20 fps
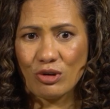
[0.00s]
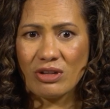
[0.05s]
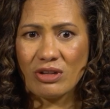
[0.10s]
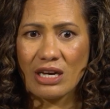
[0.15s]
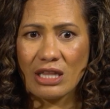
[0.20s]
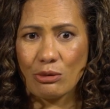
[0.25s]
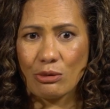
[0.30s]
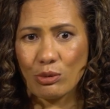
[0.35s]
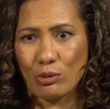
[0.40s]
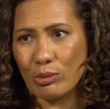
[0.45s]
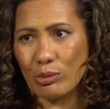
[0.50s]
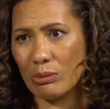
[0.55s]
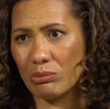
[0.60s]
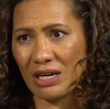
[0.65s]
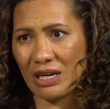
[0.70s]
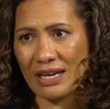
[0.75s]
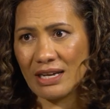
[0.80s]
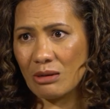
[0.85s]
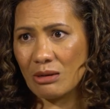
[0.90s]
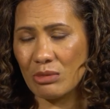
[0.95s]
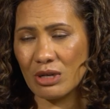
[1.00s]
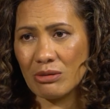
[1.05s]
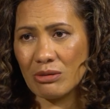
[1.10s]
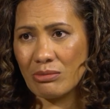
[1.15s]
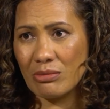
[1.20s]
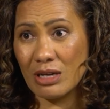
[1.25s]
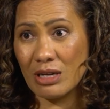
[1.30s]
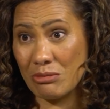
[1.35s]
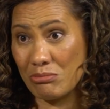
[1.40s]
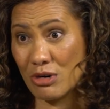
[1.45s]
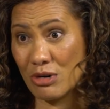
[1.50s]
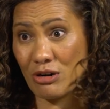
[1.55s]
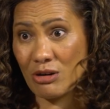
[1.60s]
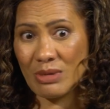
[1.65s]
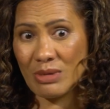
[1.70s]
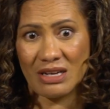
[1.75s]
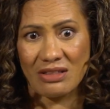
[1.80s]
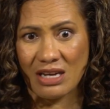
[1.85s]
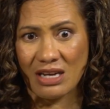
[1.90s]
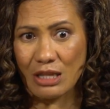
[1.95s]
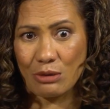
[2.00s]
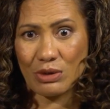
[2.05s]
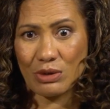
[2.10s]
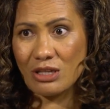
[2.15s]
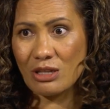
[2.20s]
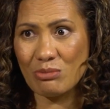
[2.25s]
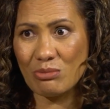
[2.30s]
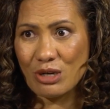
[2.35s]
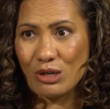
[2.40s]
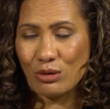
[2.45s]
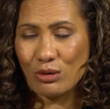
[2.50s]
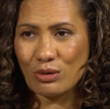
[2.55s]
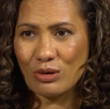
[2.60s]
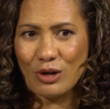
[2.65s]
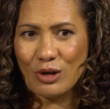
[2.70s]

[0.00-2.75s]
the other one will be playing in Miramar, and the other one in the middle.